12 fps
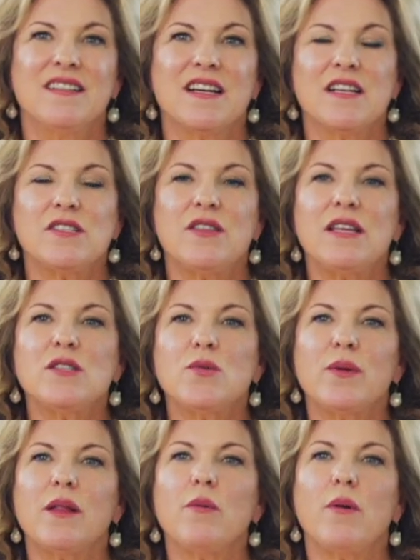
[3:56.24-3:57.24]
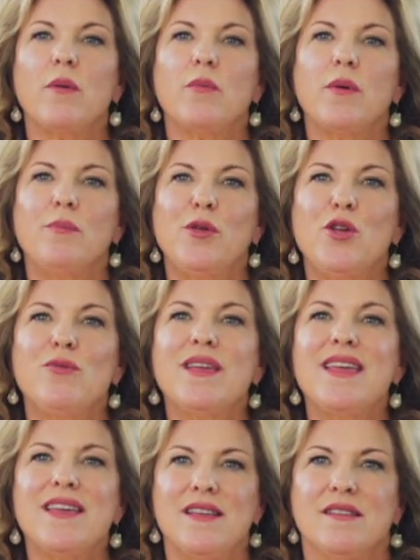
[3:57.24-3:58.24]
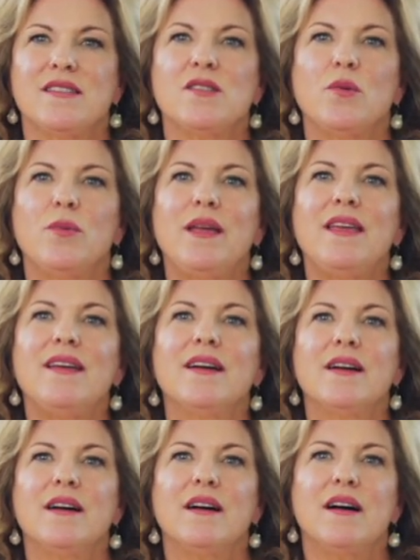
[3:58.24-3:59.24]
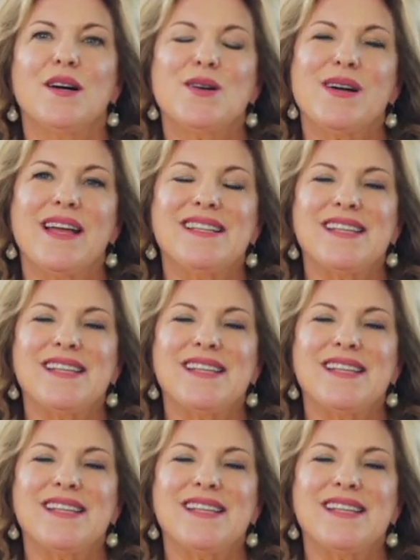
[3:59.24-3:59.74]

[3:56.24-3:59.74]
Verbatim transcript: So that's really what rebuke is. So we, uh, as